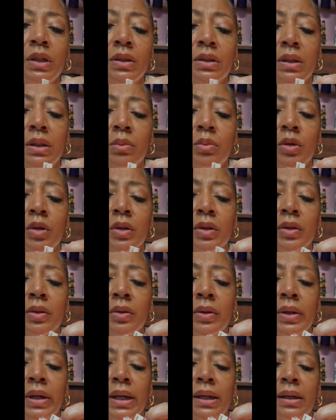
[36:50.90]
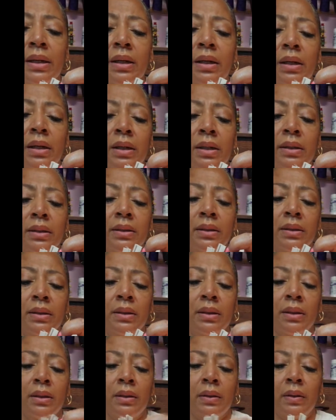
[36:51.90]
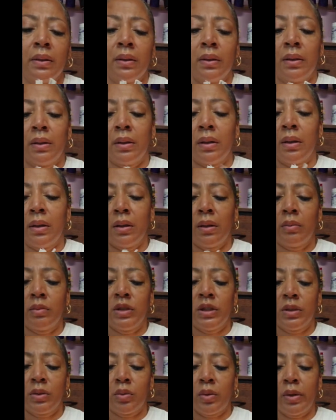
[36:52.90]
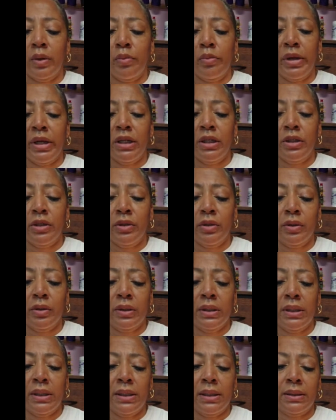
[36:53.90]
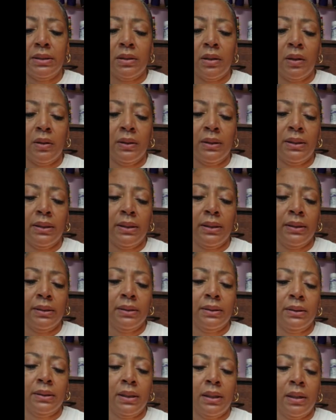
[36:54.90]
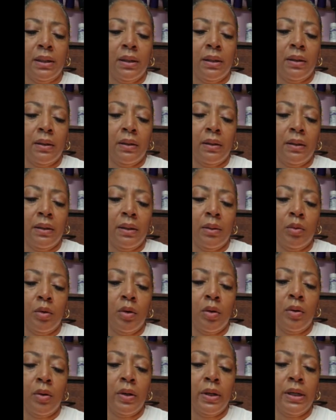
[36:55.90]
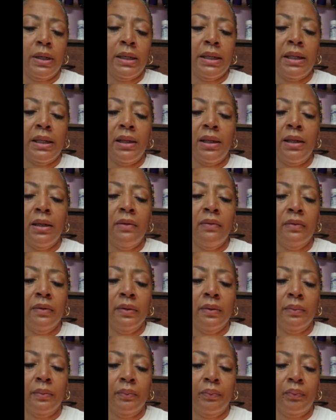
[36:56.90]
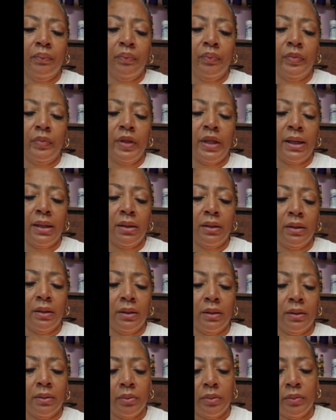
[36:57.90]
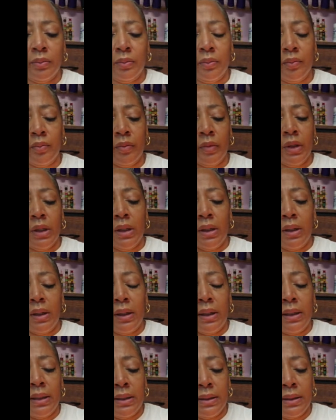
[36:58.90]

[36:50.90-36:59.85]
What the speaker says: So I'm gonna go ahead and cut. Just want to make sure that that's all it is. I'm gonna go ahead and even that up and